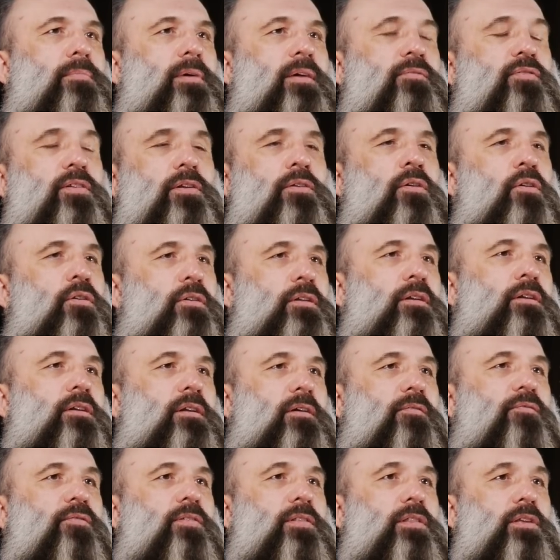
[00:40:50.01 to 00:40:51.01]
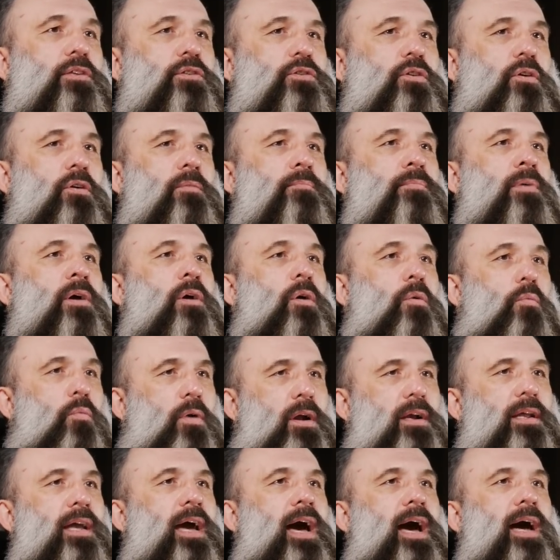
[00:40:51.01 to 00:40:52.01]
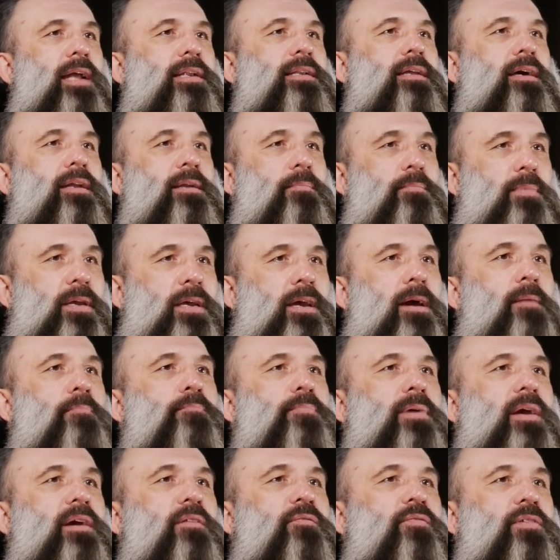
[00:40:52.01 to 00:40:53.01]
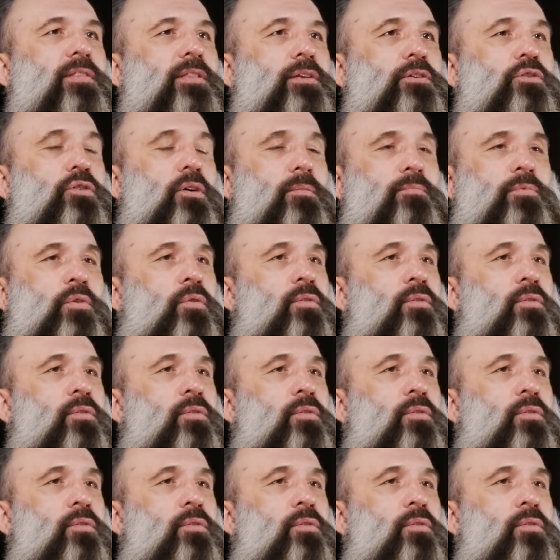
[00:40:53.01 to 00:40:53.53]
If you're not good enough for the job, work harder and become better for the job.